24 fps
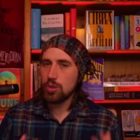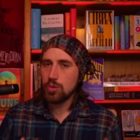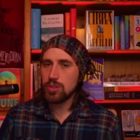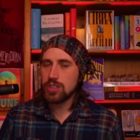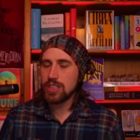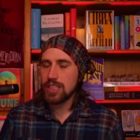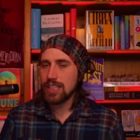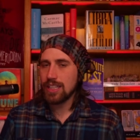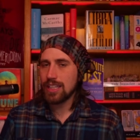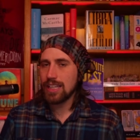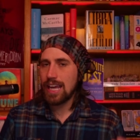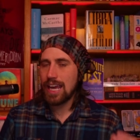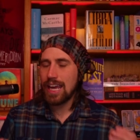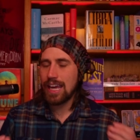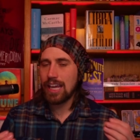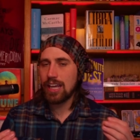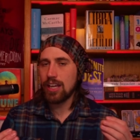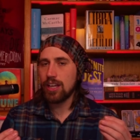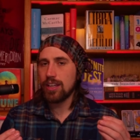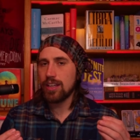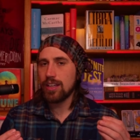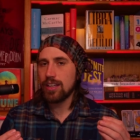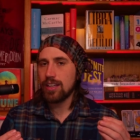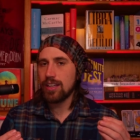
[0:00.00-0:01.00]
using
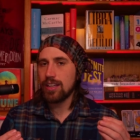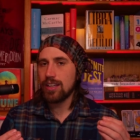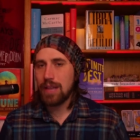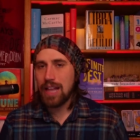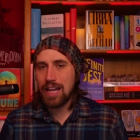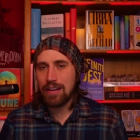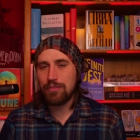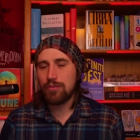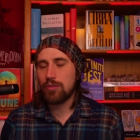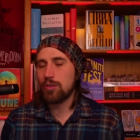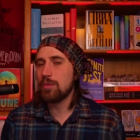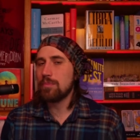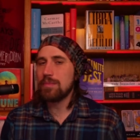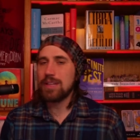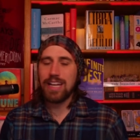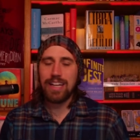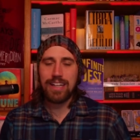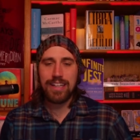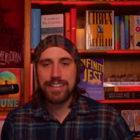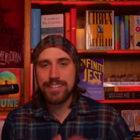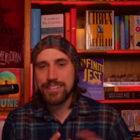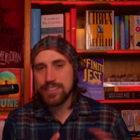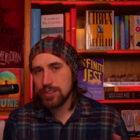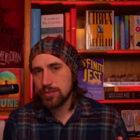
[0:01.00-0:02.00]
a platform that
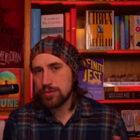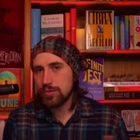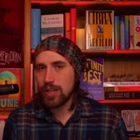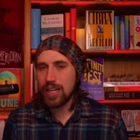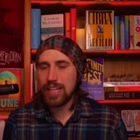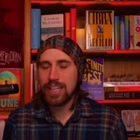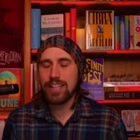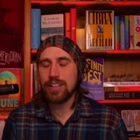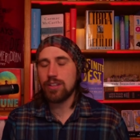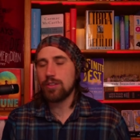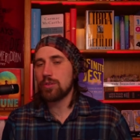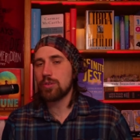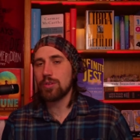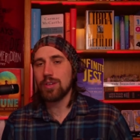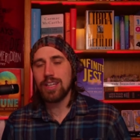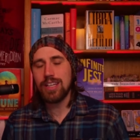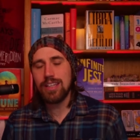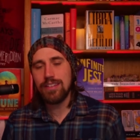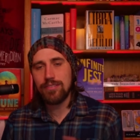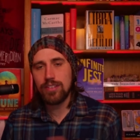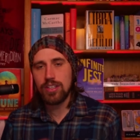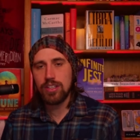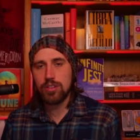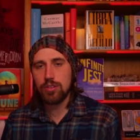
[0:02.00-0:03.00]
isn't Reddit or
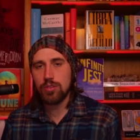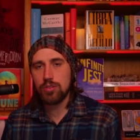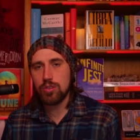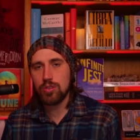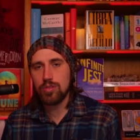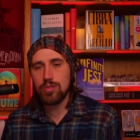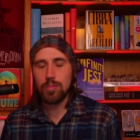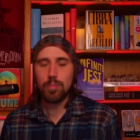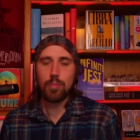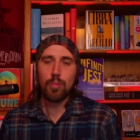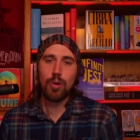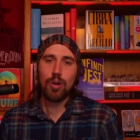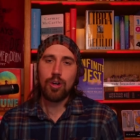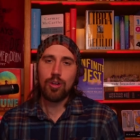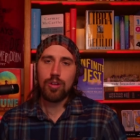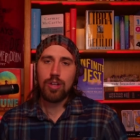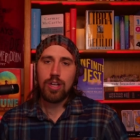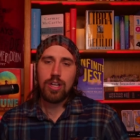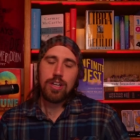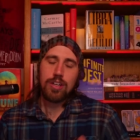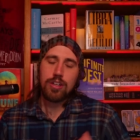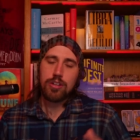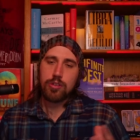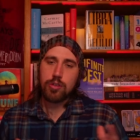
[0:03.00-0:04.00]
even YouTube
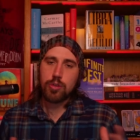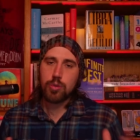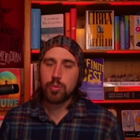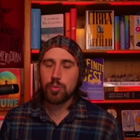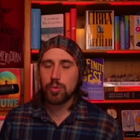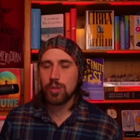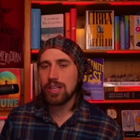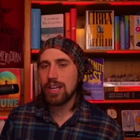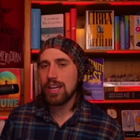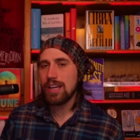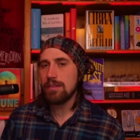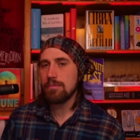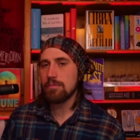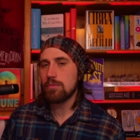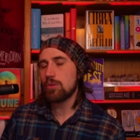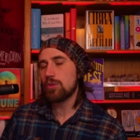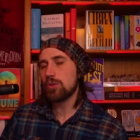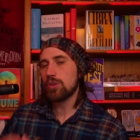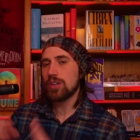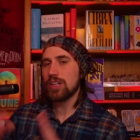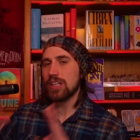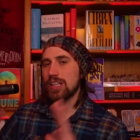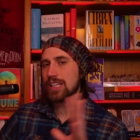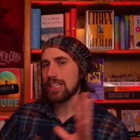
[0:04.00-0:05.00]
will create
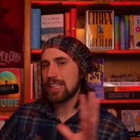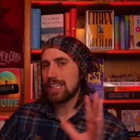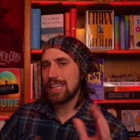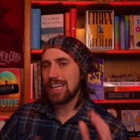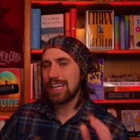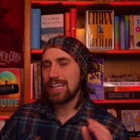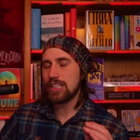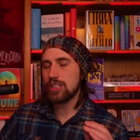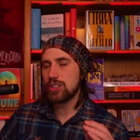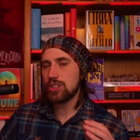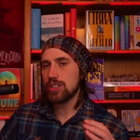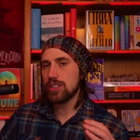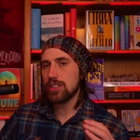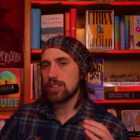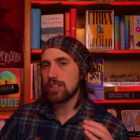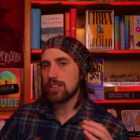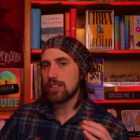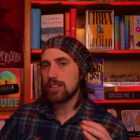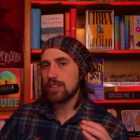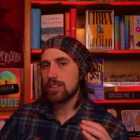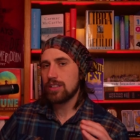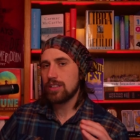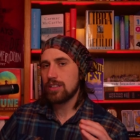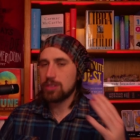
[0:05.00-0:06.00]
more
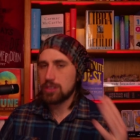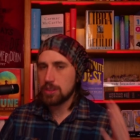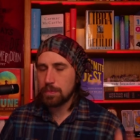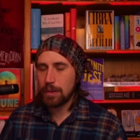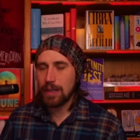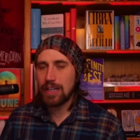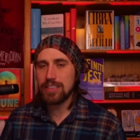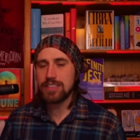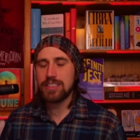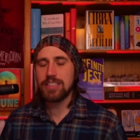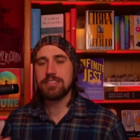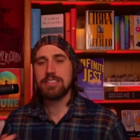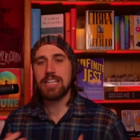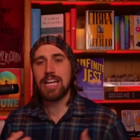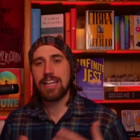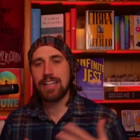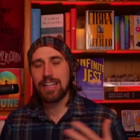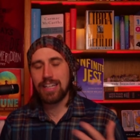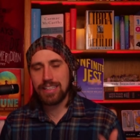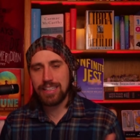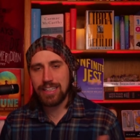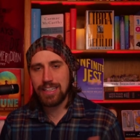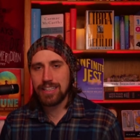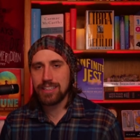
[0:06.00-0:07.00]
engaging responses and
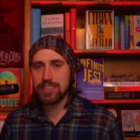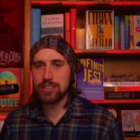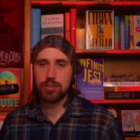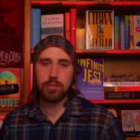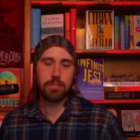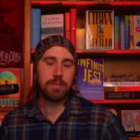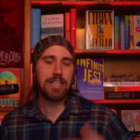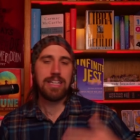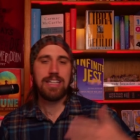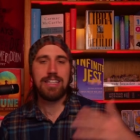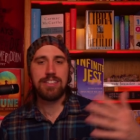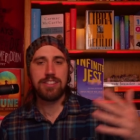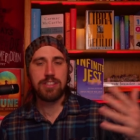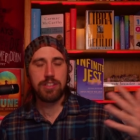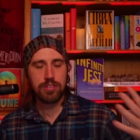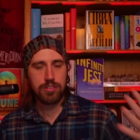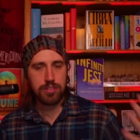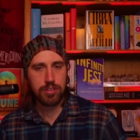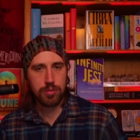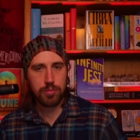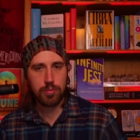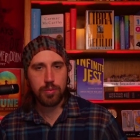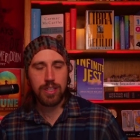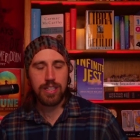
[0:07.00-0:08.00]
ideas. It'll be easier
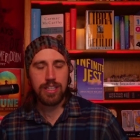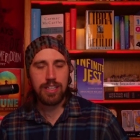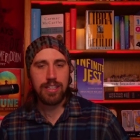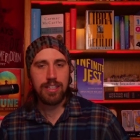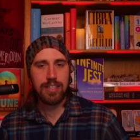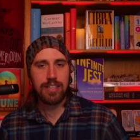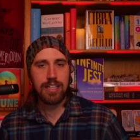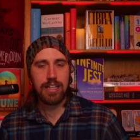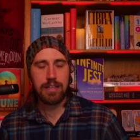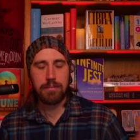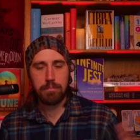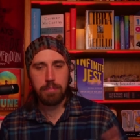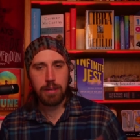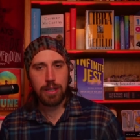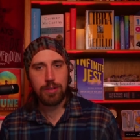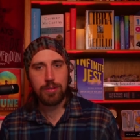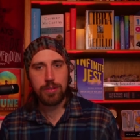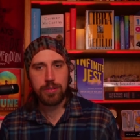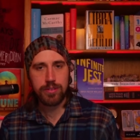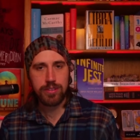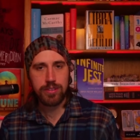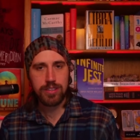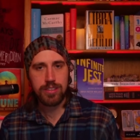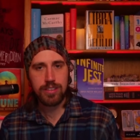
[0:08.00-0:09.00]
to read and
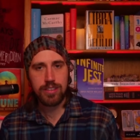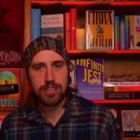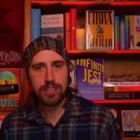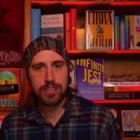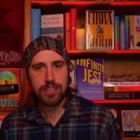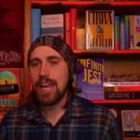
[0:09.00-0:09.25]
post.